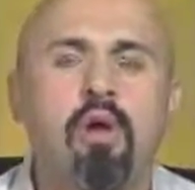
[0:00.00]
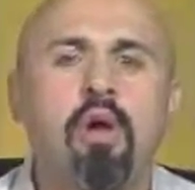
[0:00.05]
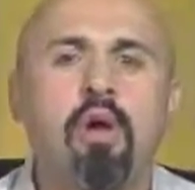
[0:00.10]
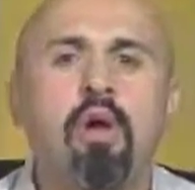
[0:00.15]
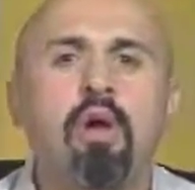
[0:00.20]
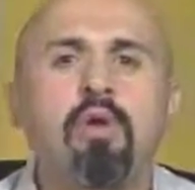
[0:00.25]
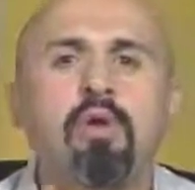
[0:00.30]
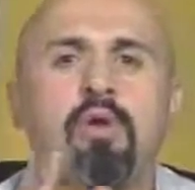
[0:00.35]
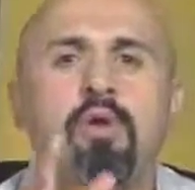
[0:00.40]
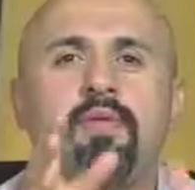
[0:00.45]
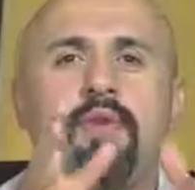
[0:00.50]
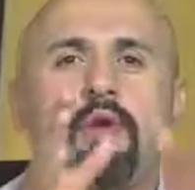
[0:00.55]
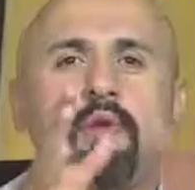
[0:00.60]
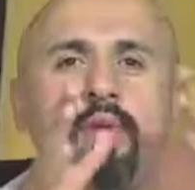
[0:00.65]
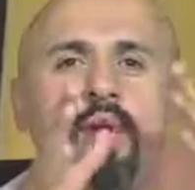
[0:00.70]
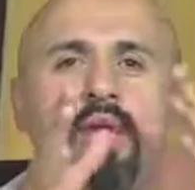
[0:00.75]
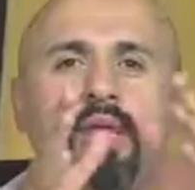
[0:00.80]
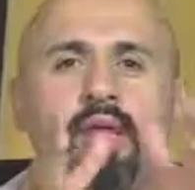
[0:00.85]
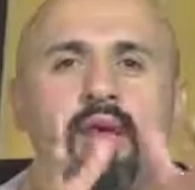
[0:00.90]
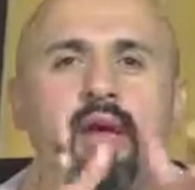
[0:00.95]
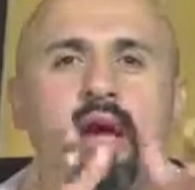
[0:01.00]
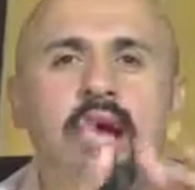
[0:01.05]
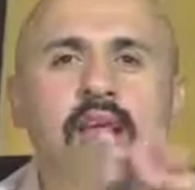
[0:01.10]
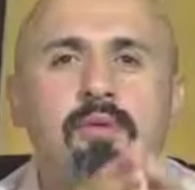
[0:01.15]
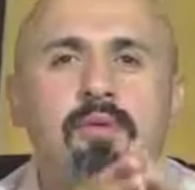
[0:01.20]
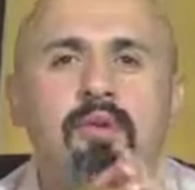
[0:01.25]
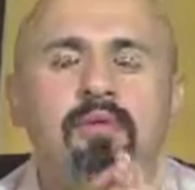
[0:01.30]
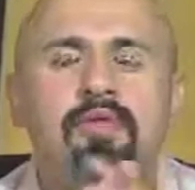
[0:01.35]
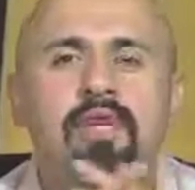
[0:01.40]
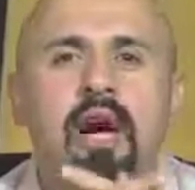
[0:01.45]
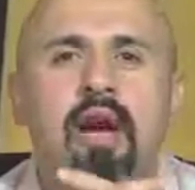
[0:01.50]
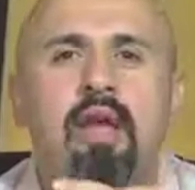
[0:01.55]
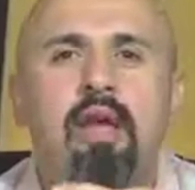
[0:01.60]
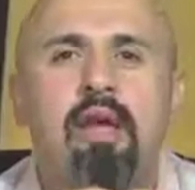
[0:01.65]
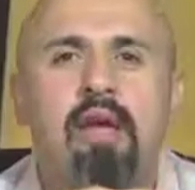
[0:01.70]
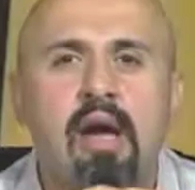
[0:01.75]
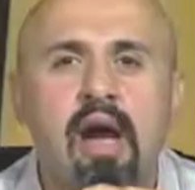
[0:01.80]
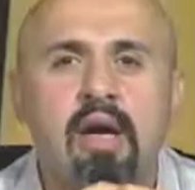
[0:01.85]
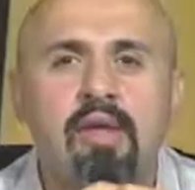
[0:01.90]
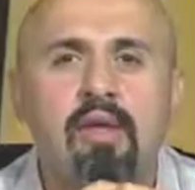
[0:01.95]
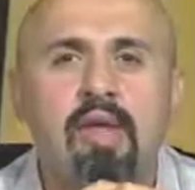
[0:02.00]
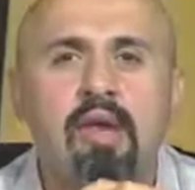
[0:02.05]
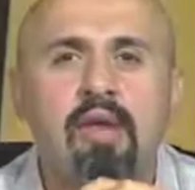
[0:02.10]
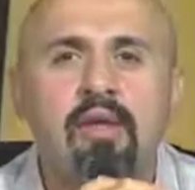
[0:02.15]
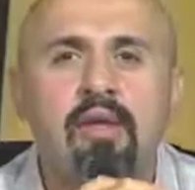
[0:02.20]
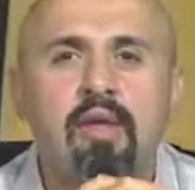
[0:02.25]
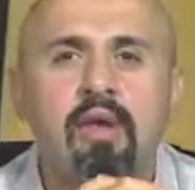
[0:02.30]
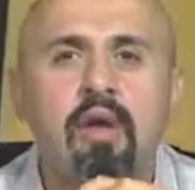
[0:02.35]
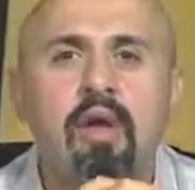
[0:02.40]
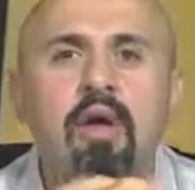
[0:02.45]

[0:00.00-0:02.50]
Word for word: So if you read the Gospel of John in context,